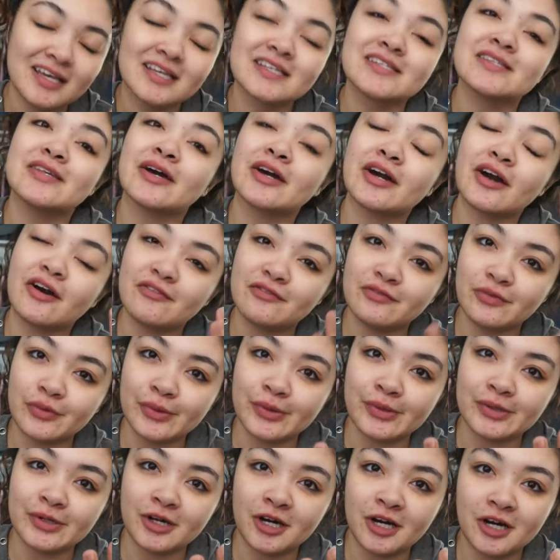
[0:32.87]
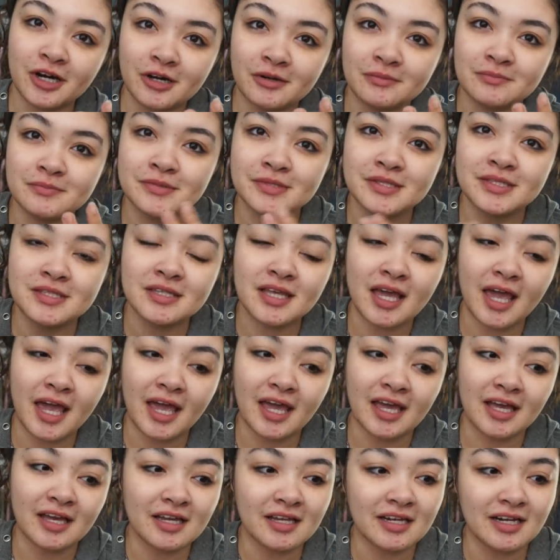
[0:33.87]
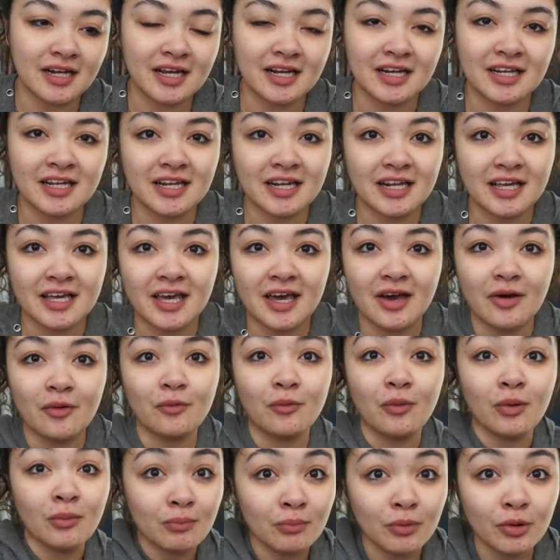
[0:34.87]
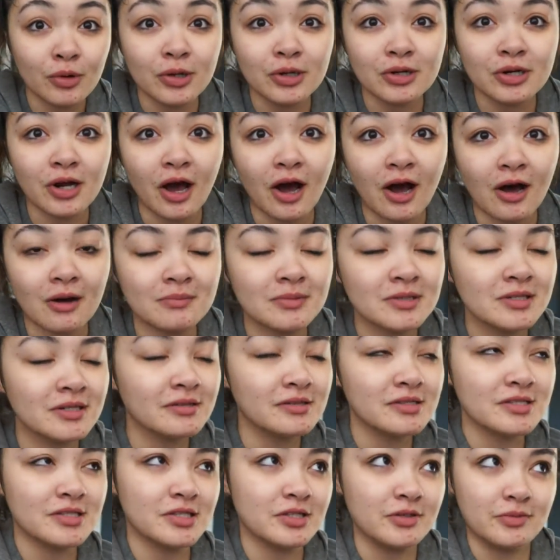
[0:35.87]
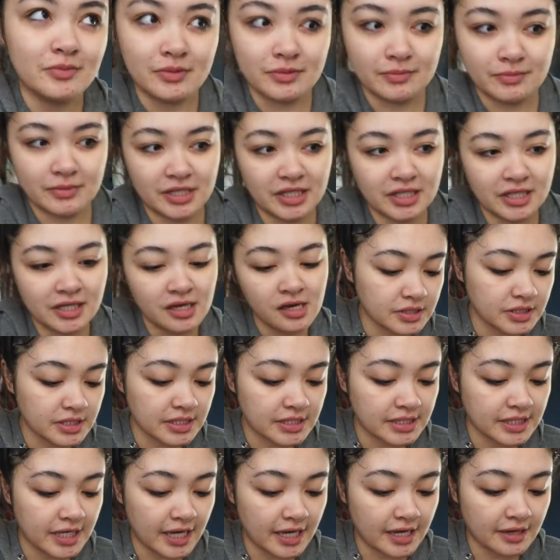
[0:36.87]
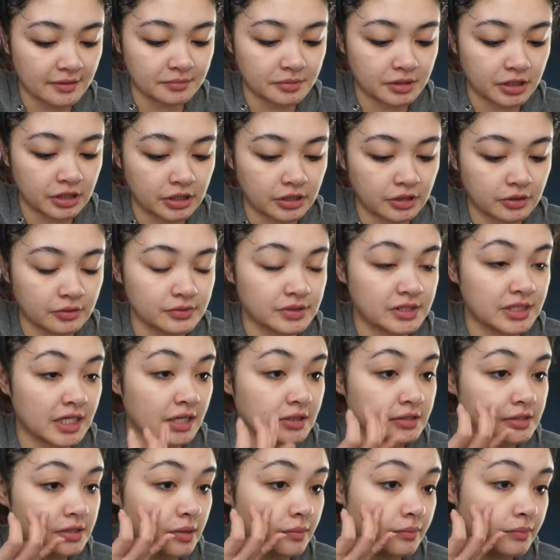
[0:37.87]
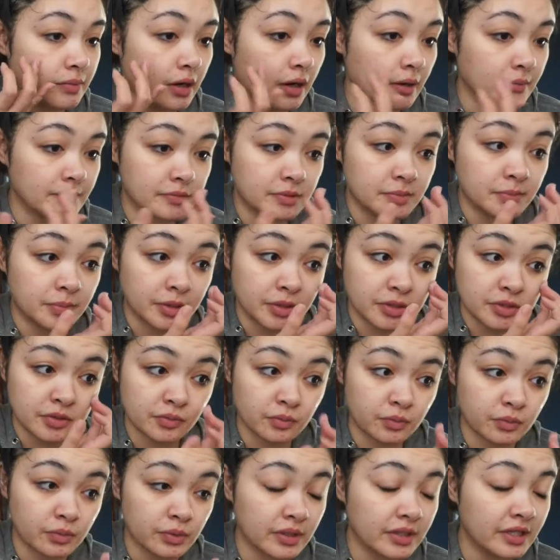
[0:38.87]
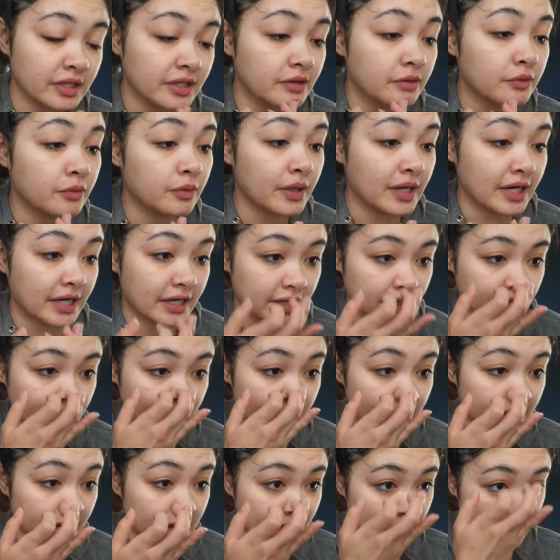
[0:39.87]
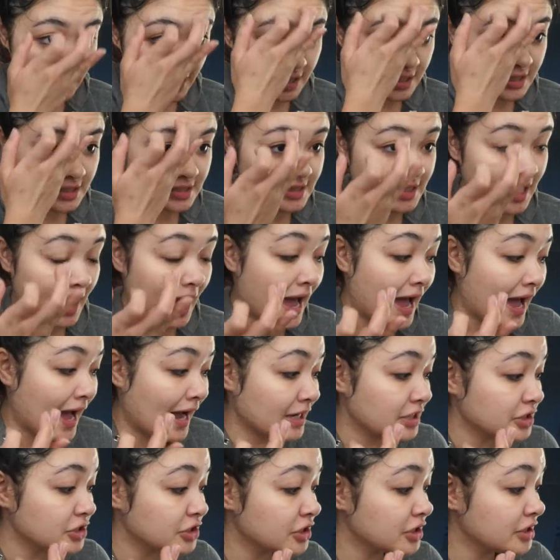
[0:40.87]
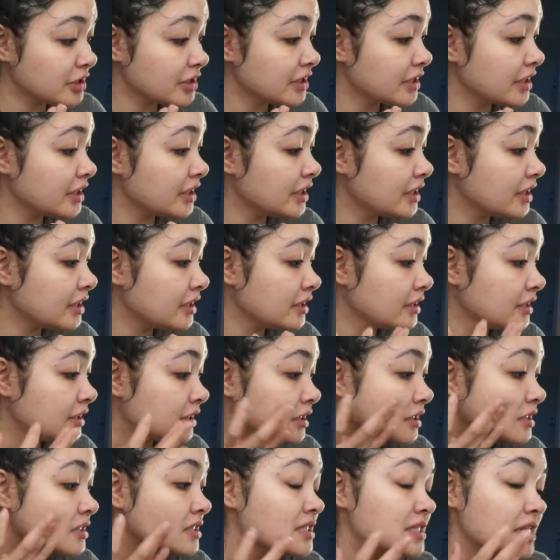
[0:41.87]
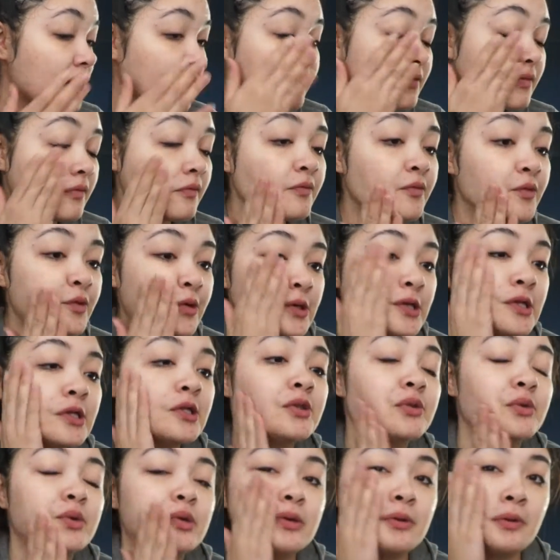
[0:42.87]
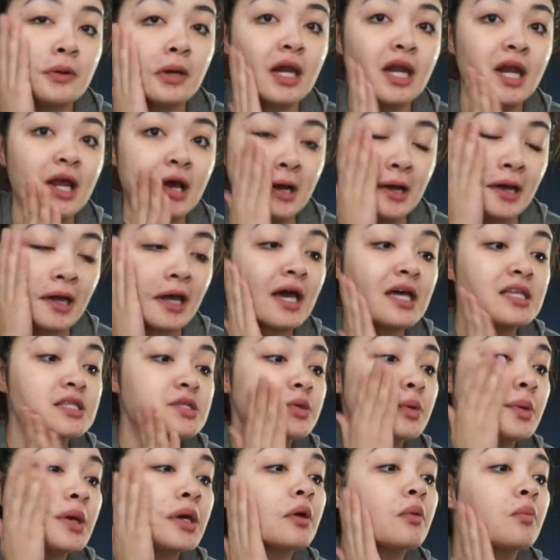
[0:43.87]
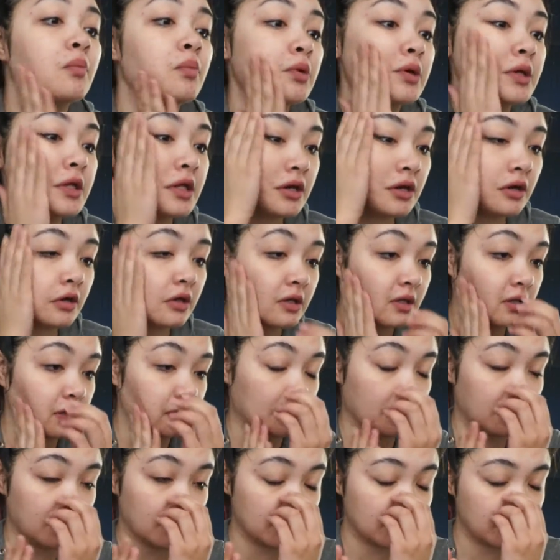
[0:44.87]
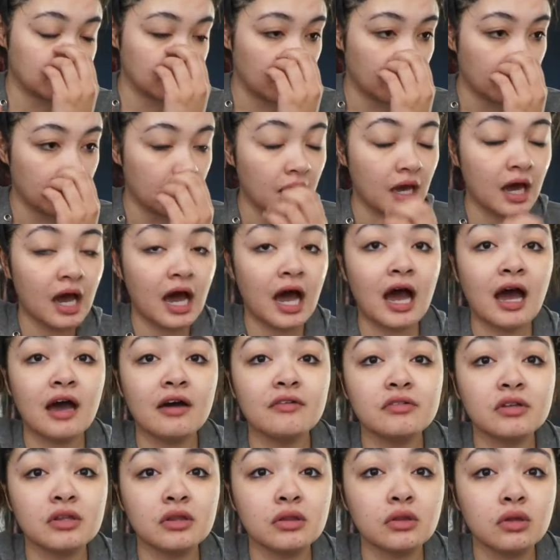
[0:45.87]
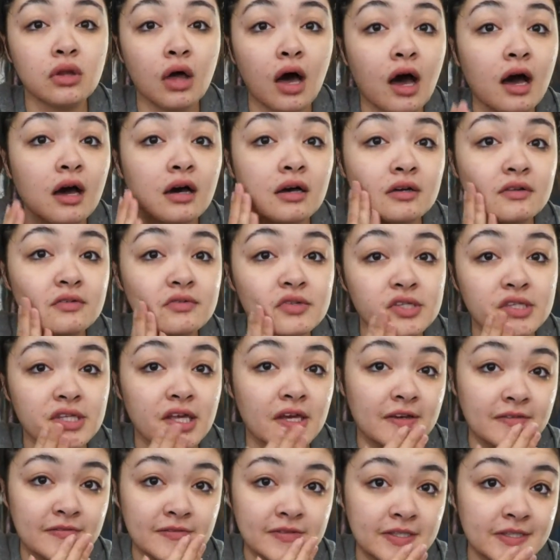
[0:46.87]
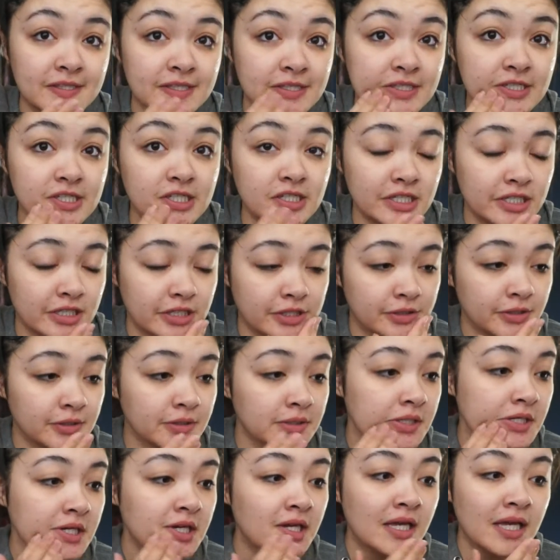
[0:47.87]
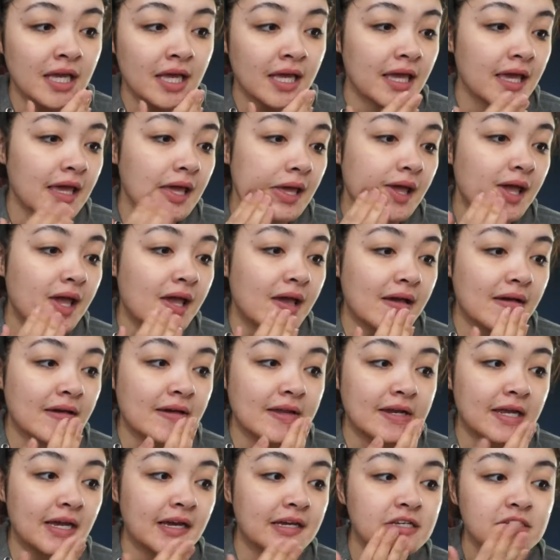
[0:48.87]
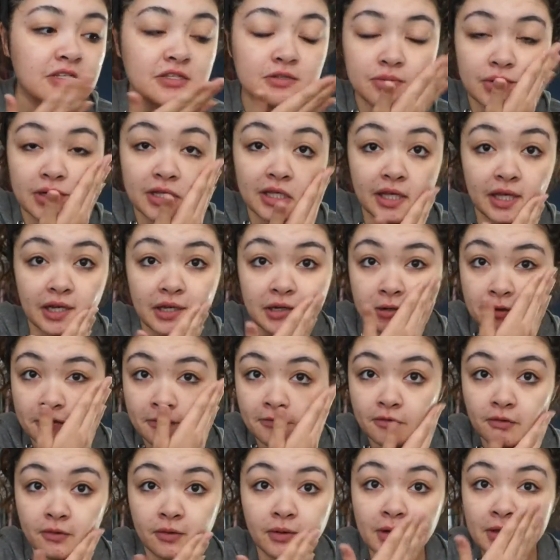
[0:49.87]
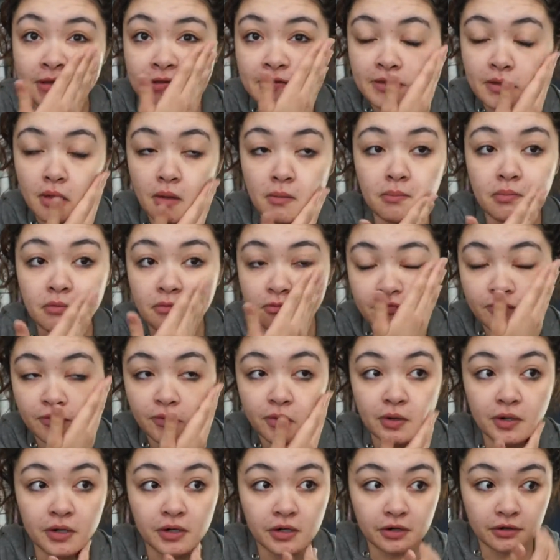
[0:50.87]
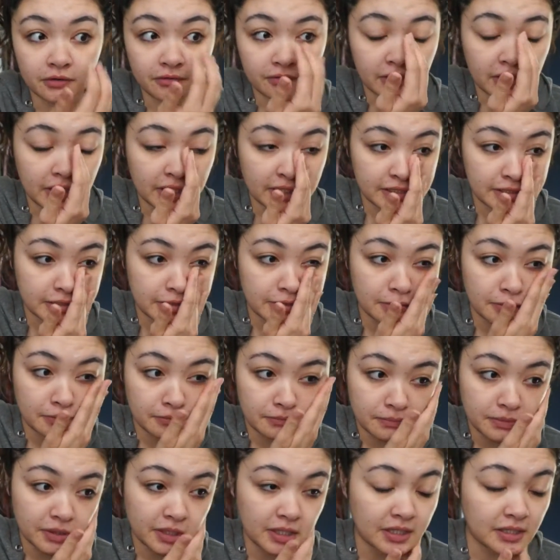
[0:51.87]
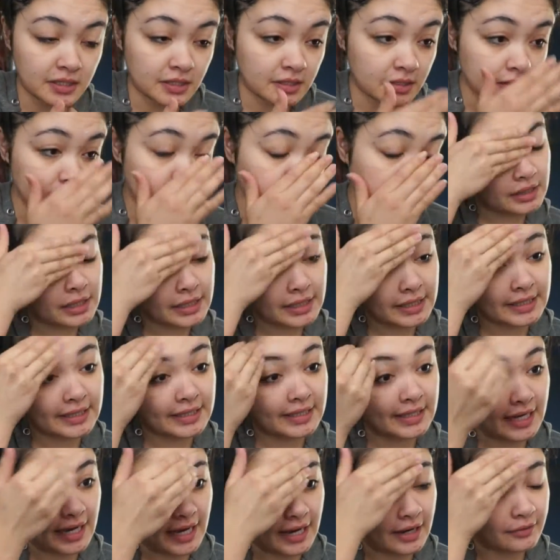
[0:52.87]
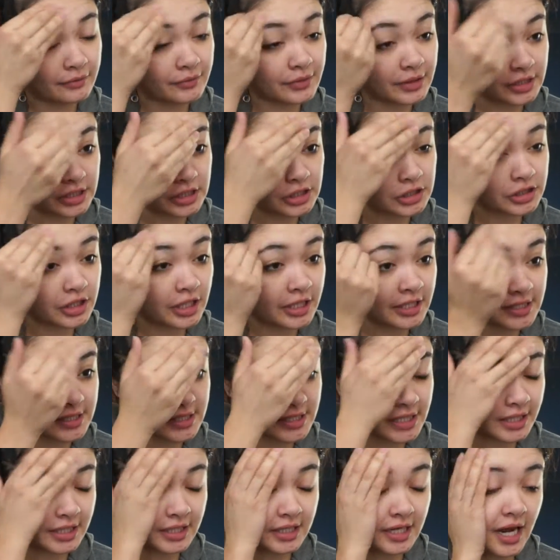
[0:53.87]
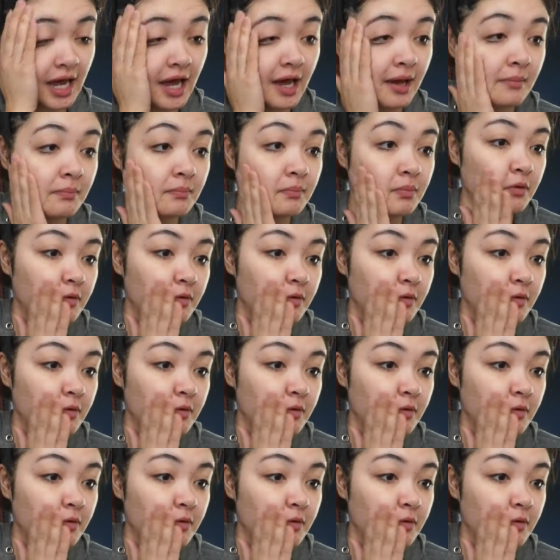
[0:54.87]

So I got 4 knobs and I didn't get 1 more knob, stupid me. But today I'm gonna go down to Palm Springs really quick. It is actually 7:43 right now. I had to wake up really early because I have a lot of stuff to do and I just want to get it over with before Irving gets home, because yeah, we're gonna try to take a nap